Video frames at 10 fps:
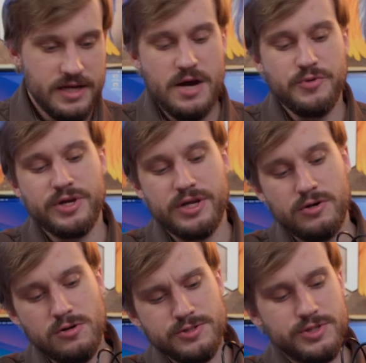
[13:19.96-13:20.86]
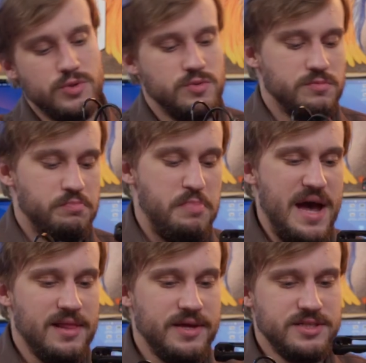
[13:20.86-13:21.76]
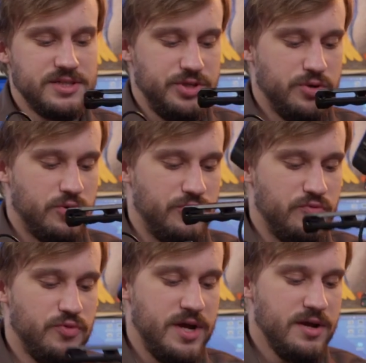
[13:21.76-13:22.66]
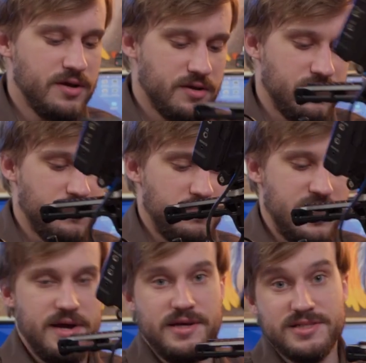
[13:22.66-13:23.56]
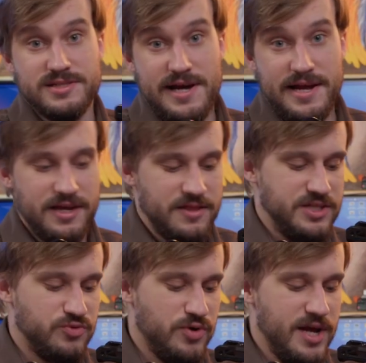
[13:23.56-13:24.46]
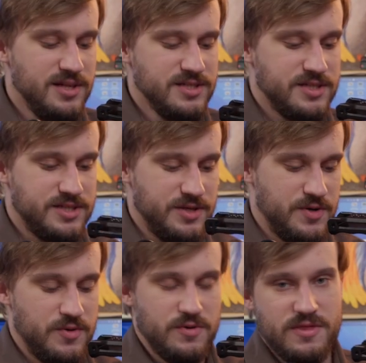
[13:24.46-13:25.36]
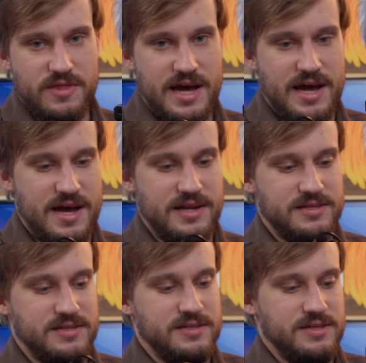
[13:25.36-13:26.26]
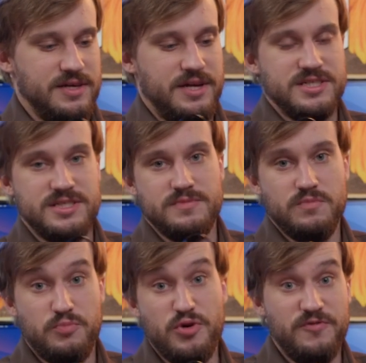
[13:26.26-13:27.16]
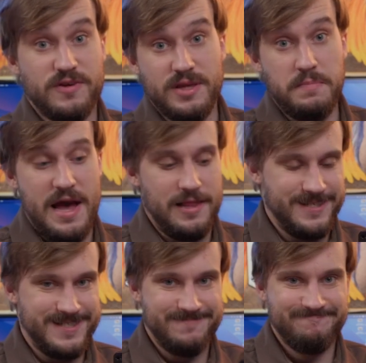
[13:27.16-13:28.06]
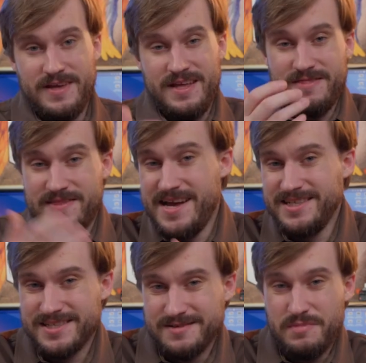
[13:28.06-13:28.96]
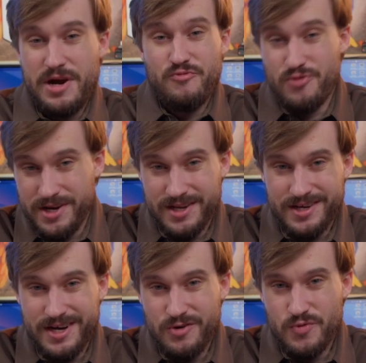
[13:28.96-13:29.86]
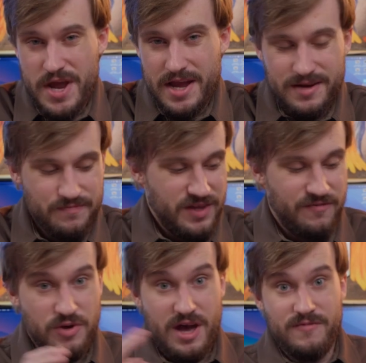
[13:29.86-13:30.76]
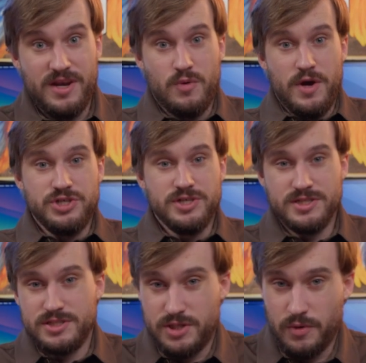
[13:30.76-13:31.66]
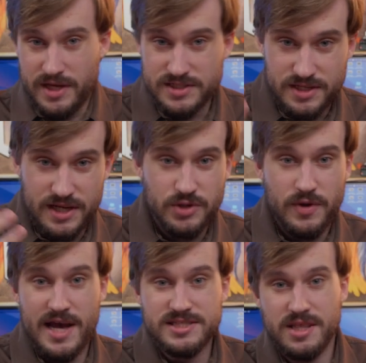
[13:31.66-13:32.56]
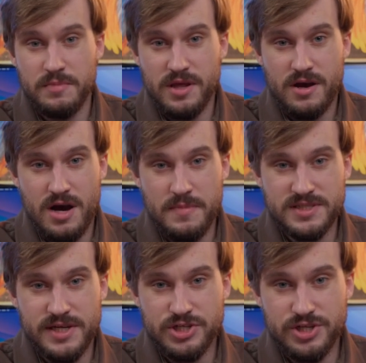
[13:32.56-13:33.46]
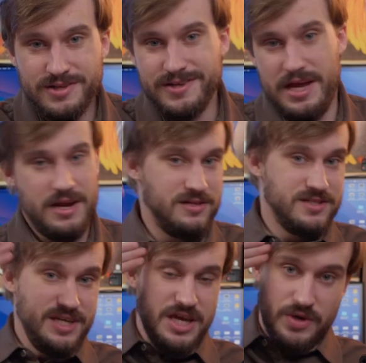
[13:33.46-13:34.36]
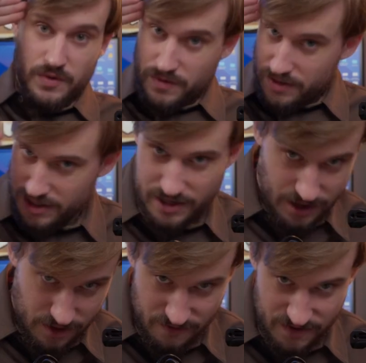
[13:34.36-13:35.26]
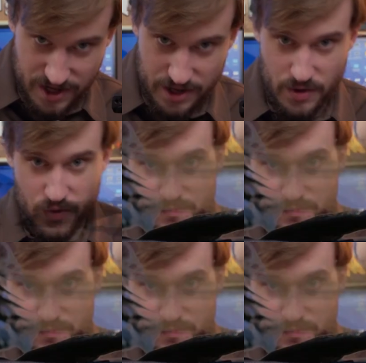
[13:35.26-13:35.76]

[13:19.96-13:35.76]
Now you can also balance your rig by sliding these rails so that it is perfectly balanced. And that's my run and gun rig. If you have any questions, don't hesitate to ask them in the comment section, and I'll see you in another video.